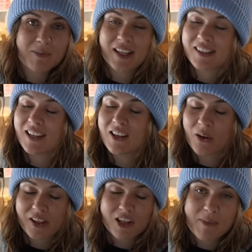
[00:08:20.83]
because I
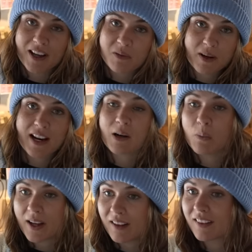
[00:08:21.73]
know that no matter what, I
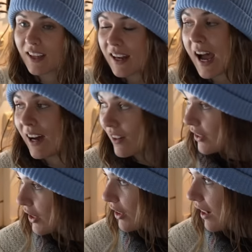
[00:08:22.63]
will get out of
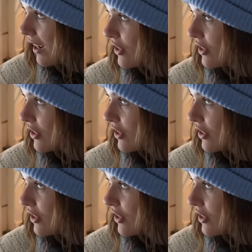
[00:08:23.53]
here.